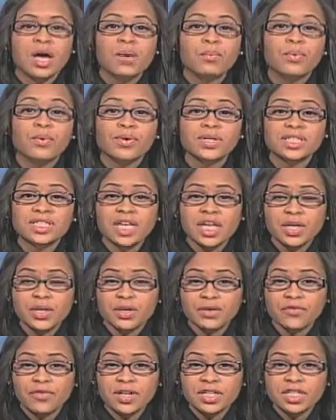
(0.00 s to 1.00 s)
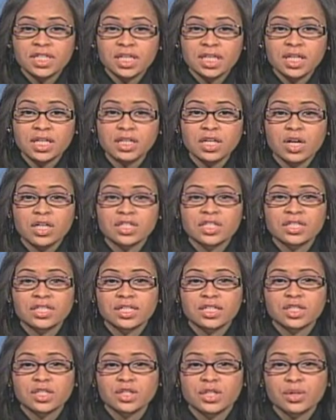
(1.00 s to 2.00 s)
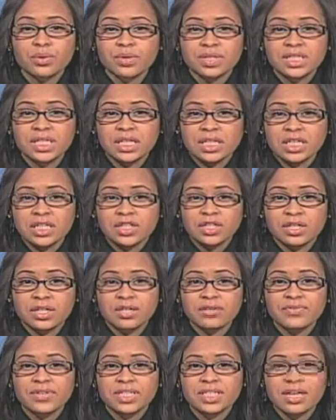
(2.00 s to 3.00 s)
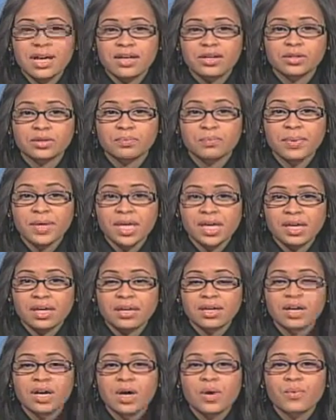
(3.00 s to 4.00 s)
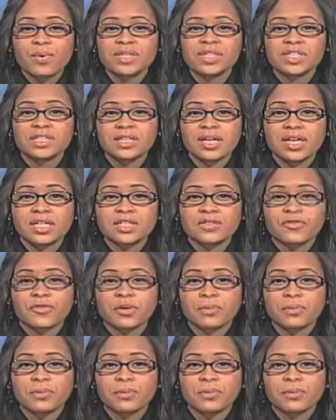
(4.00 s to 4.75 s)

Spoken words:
Bowie State University launched its newest initiative entitled BIG, which stands for